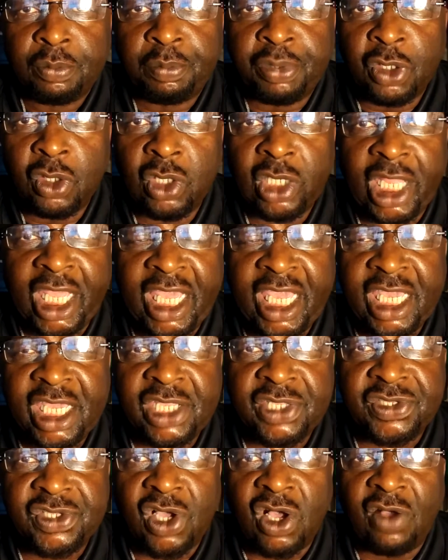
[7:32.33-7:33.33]
pull the
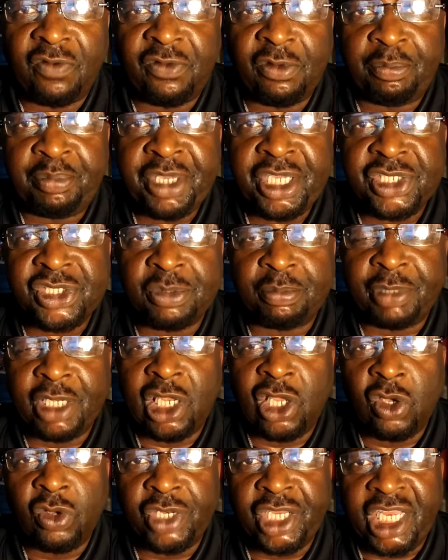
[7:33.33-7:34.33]
ends off a piece of
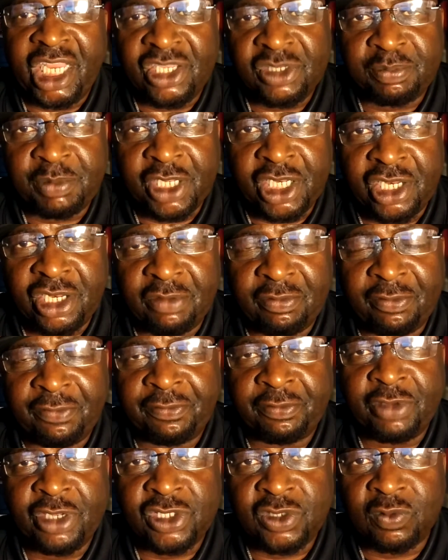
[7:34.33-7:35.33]
bologna that's been in the
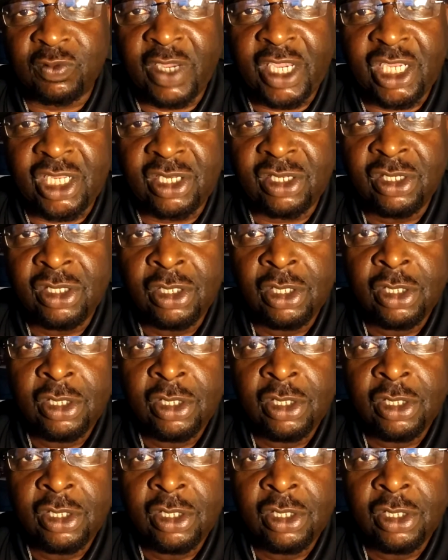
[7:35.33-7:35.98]
refrigerator